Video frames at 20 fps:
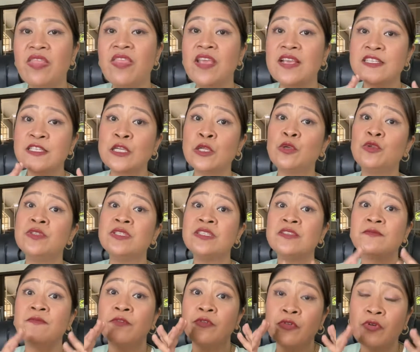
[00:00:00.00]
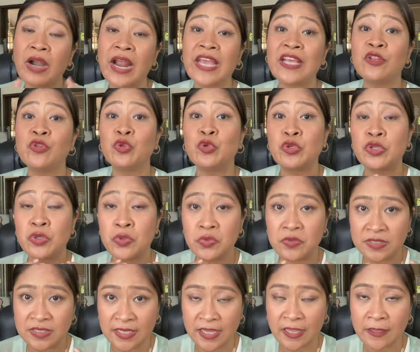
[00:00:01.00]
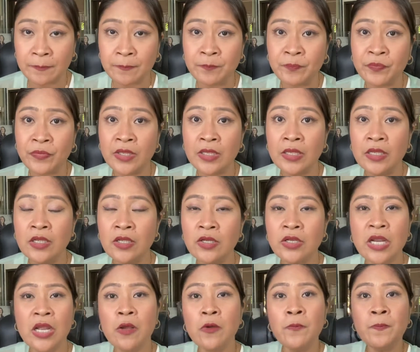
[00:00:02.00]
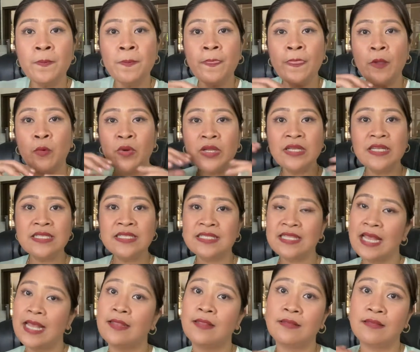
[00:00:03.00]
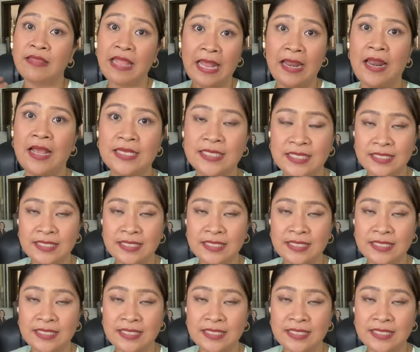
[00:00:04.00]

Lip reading: the exclusive right to use it. Now, what does that tell us